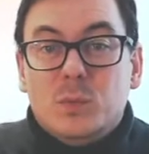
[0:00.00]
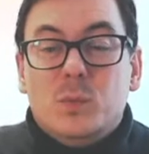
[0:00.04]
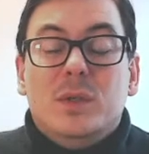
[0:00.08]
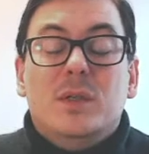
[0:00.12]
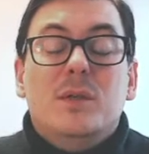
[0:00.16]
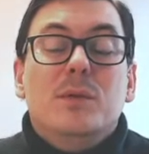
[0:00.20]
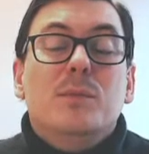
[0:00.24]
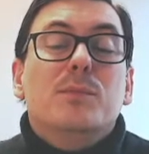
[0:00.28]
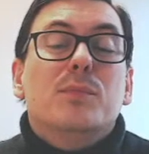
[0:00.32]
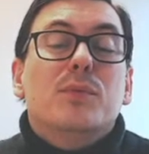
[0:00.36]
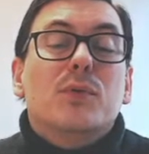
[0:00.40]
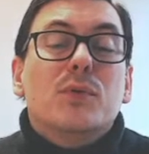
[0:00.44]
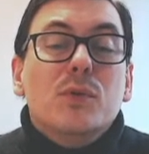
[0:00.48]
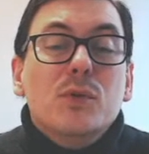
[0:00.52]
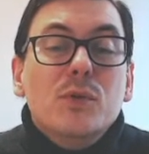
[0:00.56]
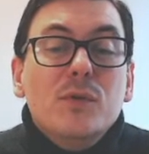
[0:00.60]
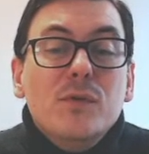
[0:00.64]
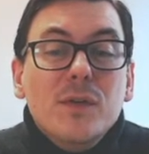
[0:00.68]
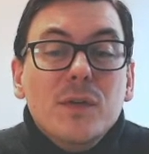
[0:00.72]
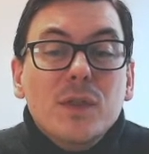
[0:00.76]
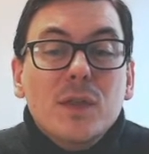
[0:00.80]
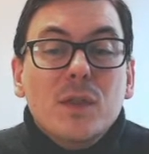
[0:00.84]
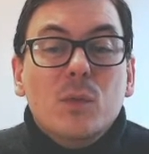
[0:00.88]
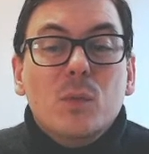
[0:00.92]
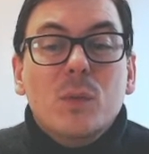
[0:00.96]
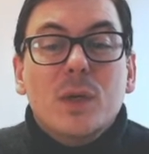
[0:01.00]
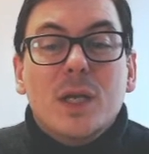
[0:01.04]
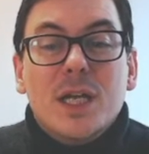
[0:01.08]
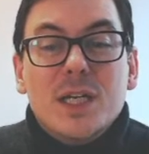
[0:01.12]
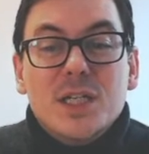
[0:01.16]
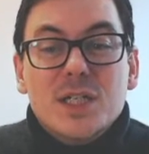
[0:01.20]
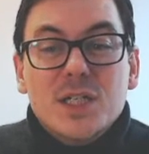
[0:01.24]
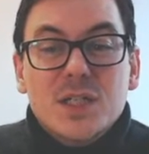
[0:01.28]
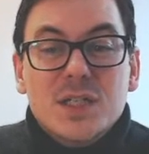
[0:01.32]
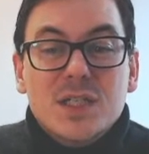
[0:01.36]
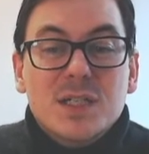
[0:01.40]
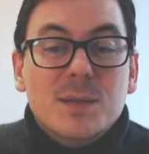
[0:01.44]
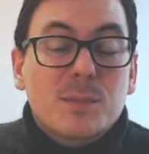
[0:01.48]
We're improving the
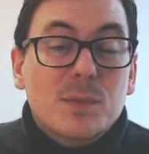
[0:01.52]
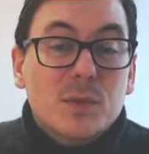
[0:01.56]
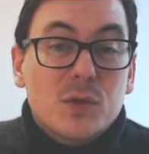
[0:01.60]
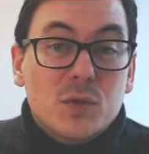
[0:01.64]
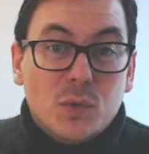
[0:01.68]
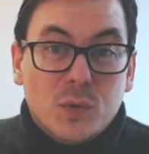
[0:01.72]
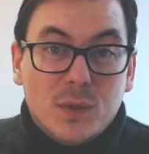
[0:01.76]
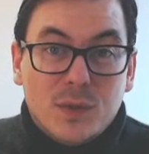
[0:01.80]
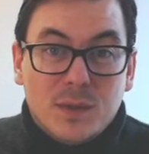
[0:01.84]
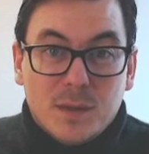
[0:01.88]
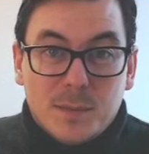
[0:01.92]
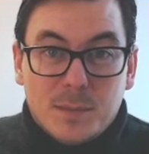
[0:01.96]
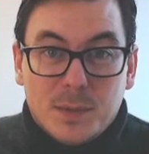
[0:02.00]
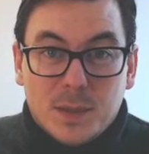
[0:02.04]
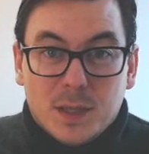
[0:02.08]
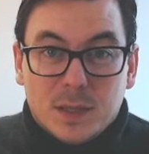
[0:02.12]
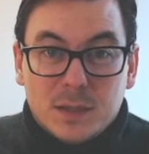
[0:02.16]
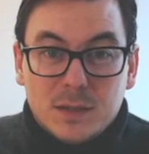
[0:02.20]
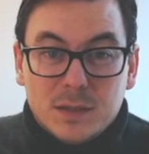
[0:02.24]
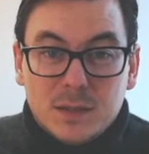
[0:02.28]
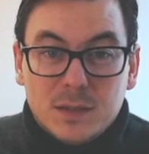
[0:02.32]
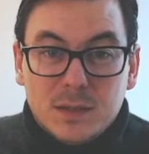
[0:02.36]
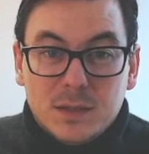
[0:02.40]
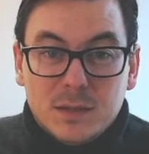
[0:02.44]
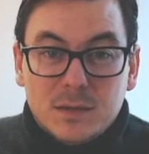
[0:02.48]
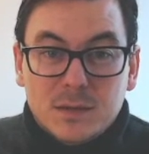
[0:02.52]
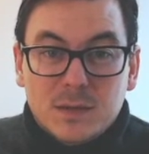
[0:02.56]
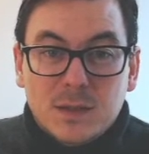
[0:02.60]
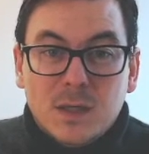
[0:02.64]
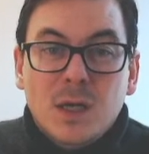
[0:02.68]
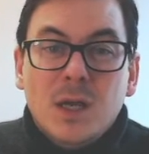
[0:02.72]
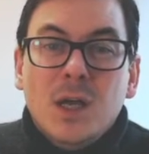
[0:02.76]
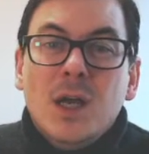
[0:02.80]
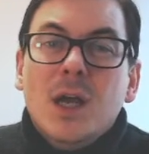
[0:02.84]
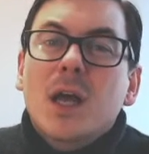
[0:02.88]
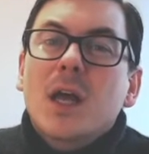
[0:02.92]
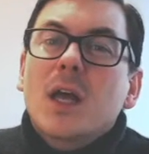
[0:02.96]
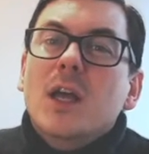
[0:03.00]
relationship between the parties.
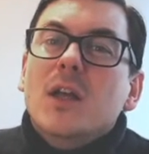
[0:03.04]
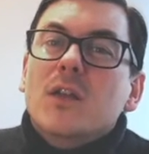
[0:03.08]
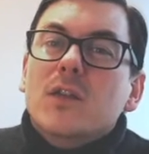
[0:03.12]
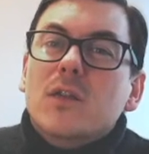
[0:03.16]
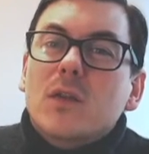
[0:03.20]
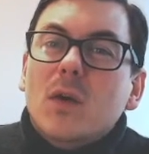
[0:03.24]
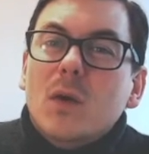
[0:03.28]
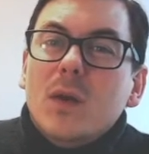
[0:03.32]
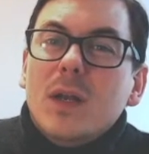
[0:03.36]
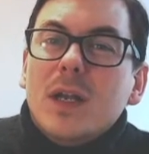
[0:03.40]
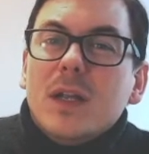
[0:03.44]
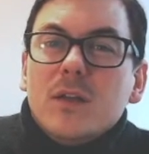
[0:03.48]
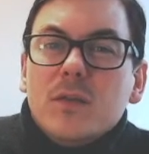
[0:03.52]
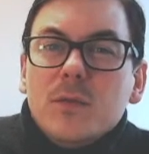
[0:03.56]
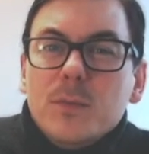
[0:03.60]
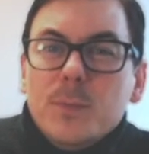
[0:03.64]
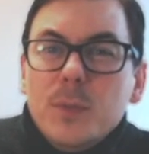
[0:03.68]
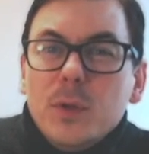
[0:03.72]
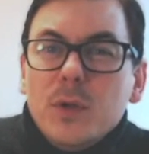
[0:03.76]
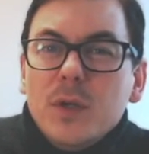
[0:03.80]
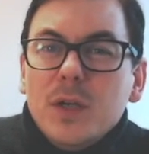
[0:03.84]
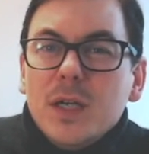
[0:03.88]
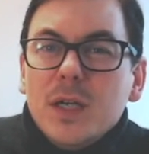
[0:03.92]
So let's put it